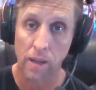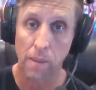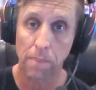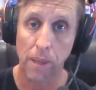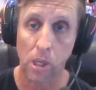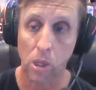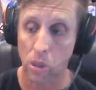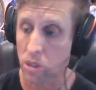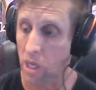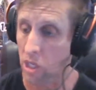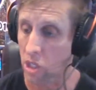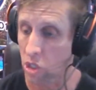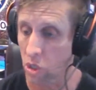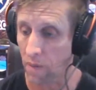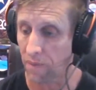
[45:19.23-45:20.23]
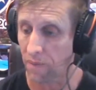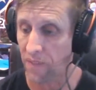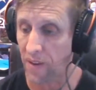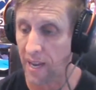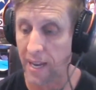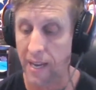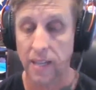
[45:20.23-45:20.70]
because it's not
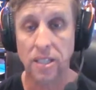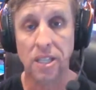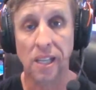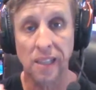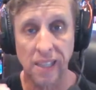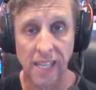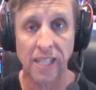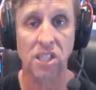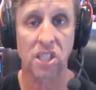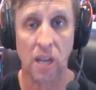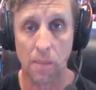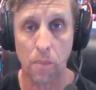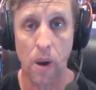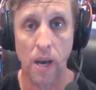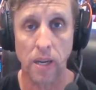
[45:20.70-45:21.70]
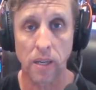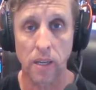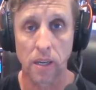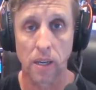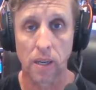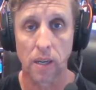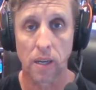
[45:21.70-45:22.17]
fair to let someone,
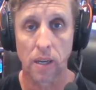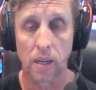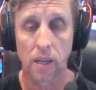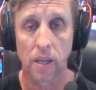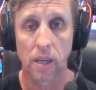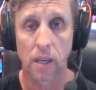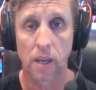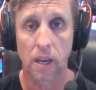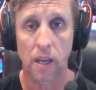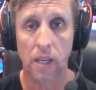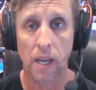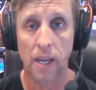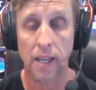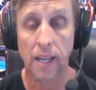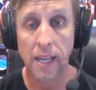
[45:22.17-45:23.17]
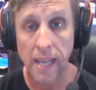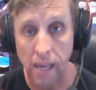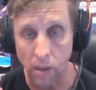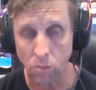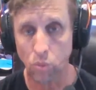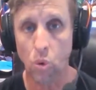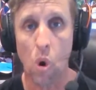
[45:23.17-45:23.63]
get
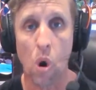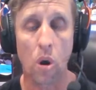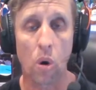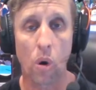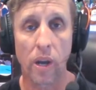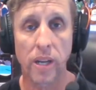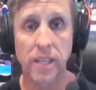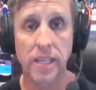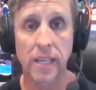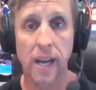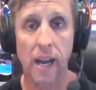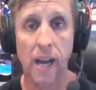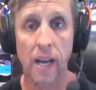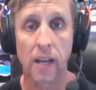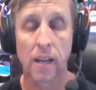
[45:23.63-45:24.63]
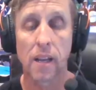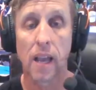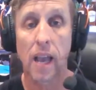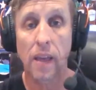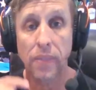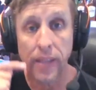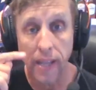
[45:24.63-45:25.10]
a wrong idea
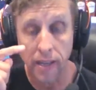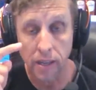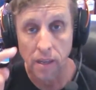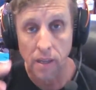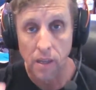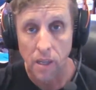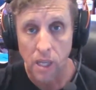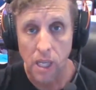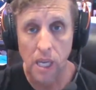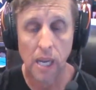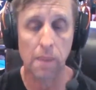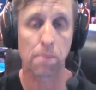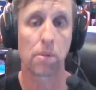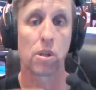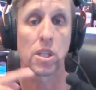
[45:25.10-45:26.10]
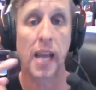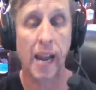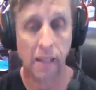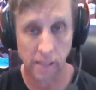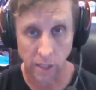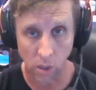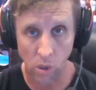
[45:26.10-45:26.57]
and then keep
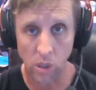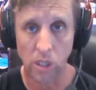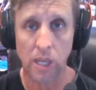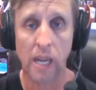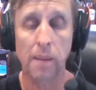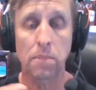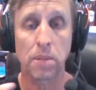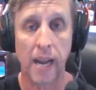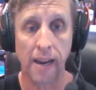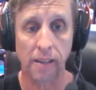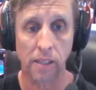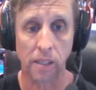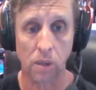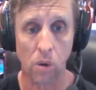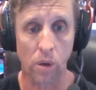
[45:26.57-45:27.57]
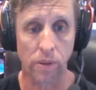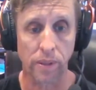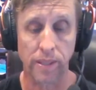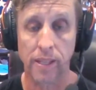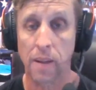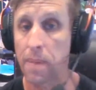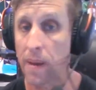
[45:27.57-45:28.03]
tailing on.
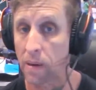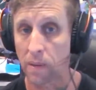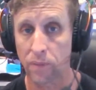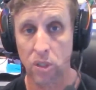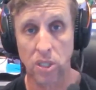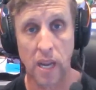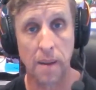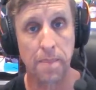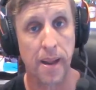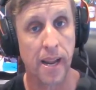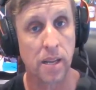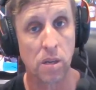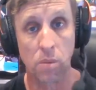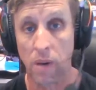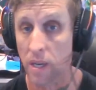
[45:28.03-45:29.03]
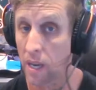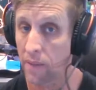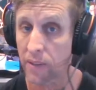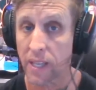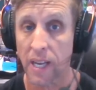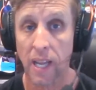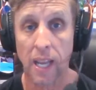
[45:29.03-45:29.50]
They're better off to say, man, you are
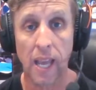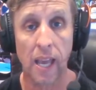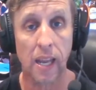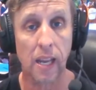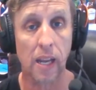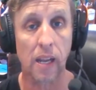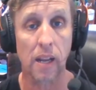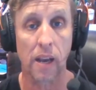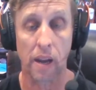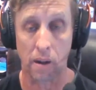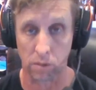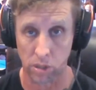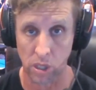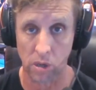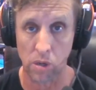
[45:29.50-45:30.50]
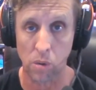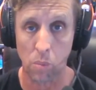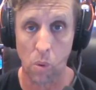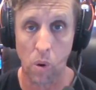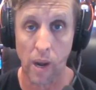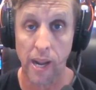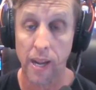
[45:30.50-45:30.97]
never going to get in. And I'll tell you
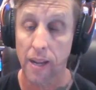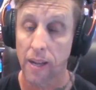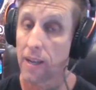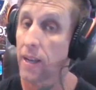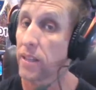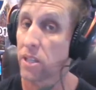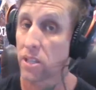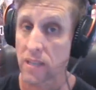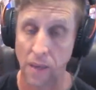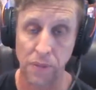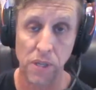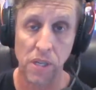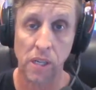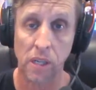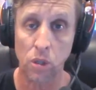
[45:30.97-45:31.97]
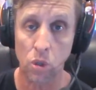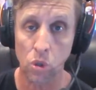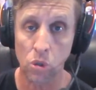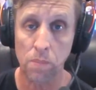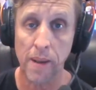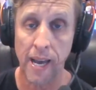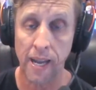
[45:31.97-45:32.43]
why. There's nothing you can
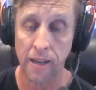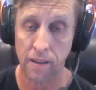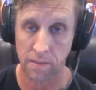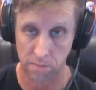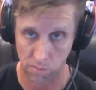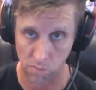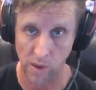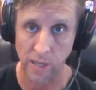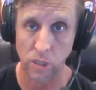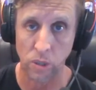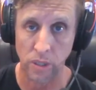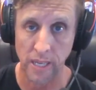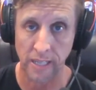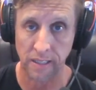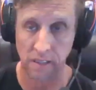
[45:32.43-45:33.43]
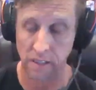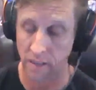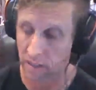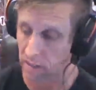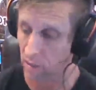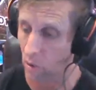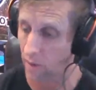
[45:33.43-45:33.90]
do about it. Wait till another
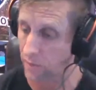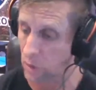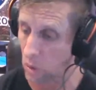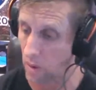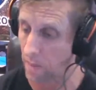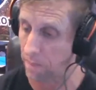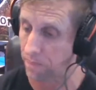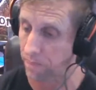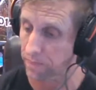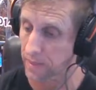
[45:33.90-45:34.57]
lifetime.